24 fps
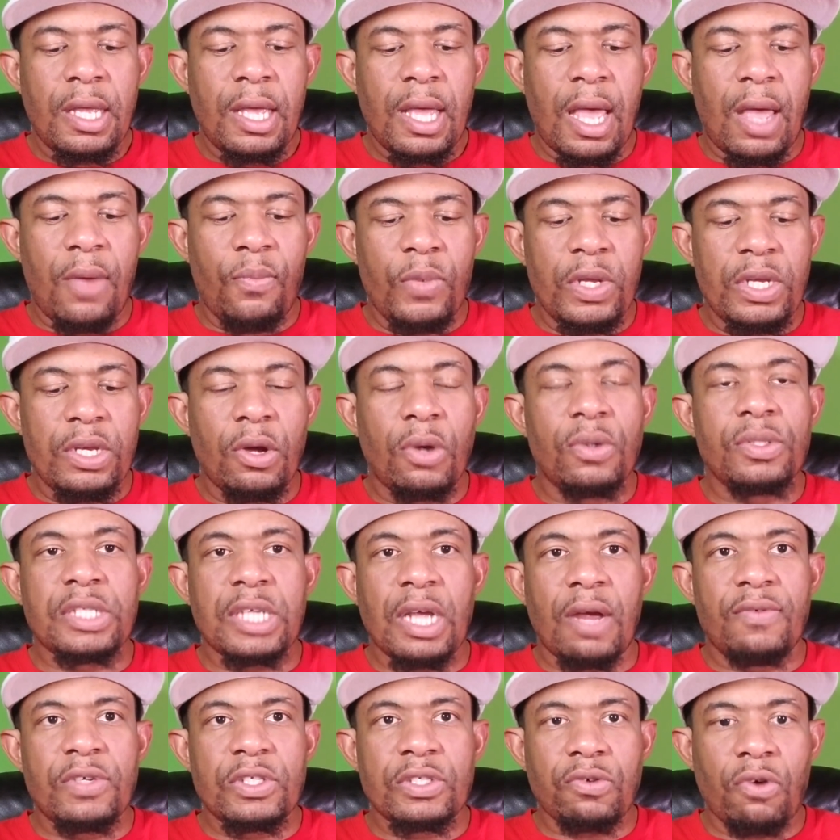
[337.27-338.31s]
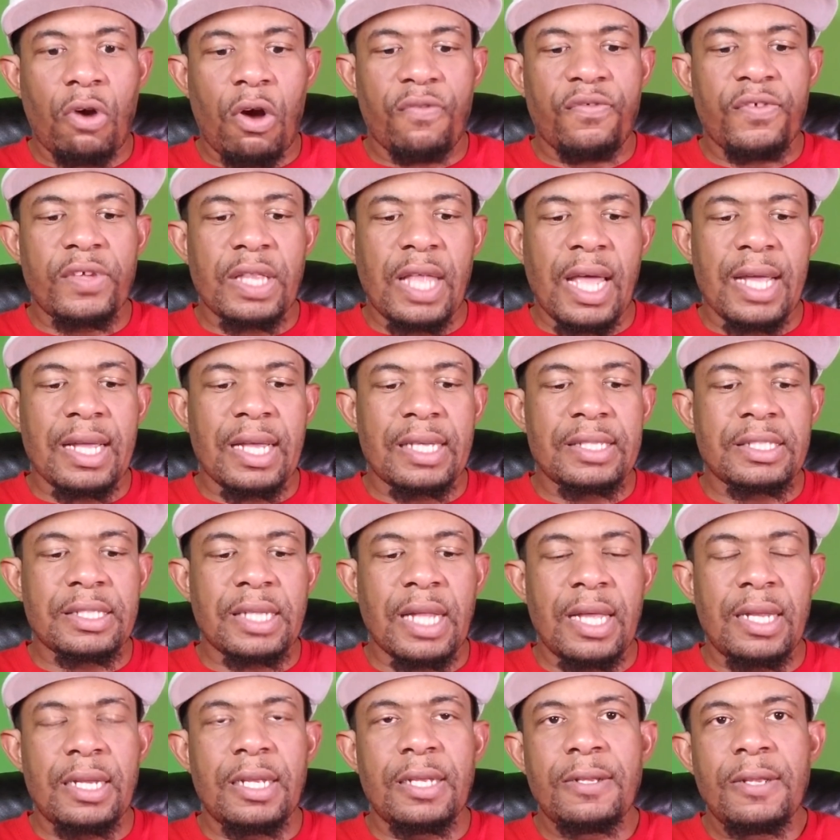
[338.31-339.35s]
And we know Terrence Crawford, like I
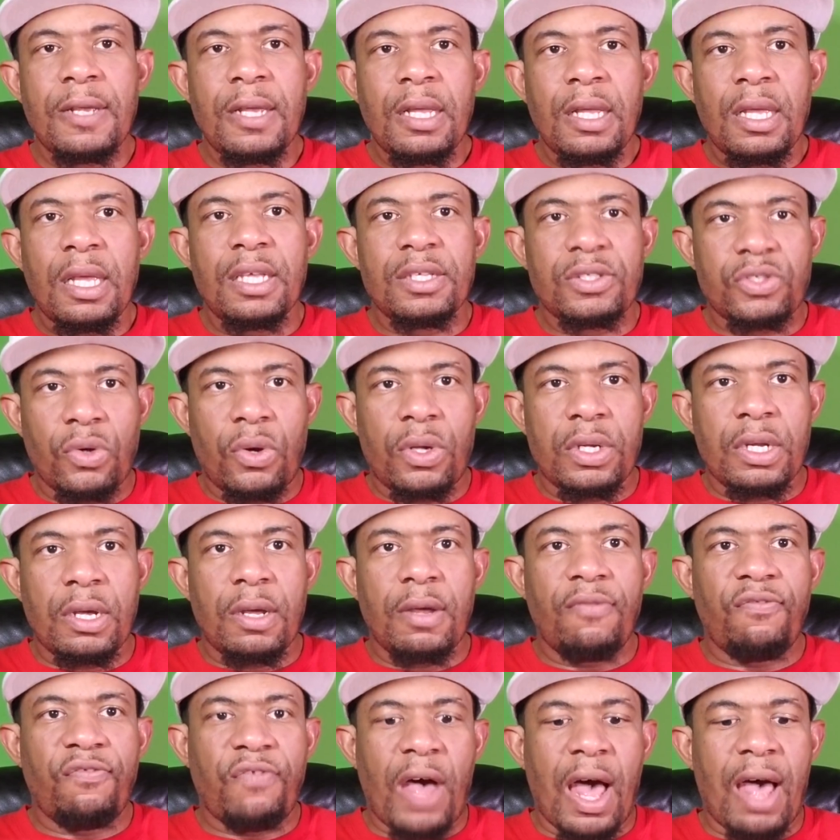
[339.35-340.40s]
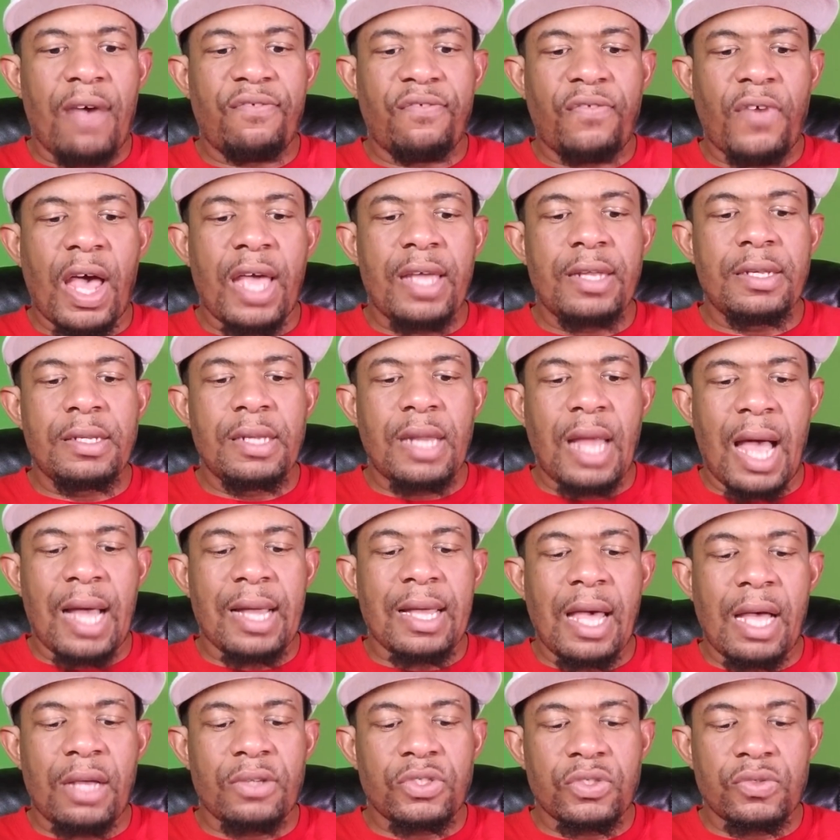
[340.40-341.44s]
stated, is on a five-fight
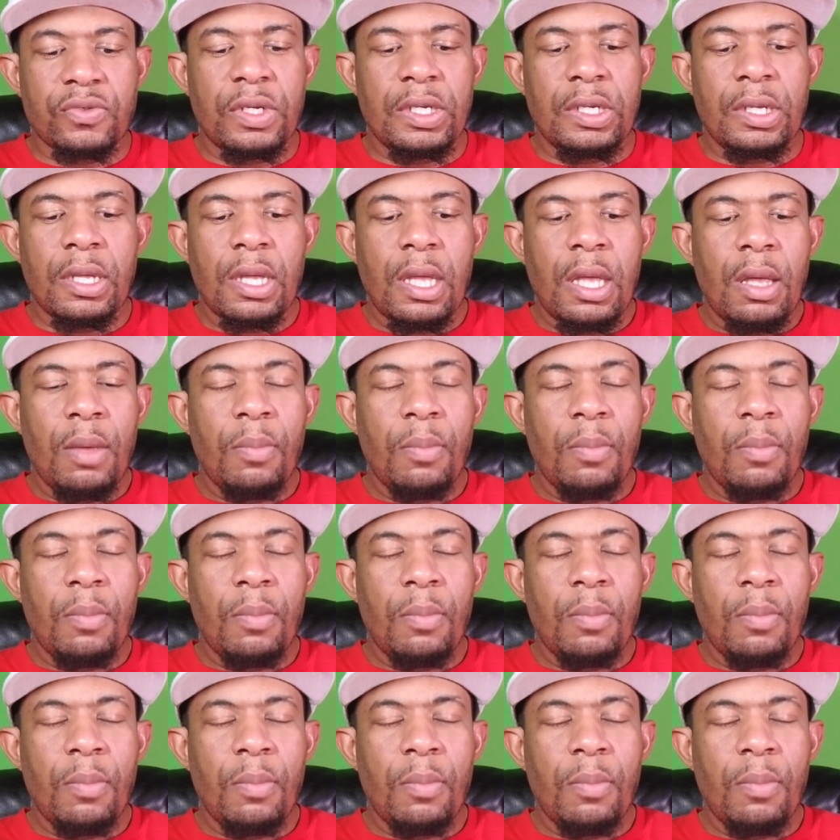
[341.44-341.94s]
knockout streak.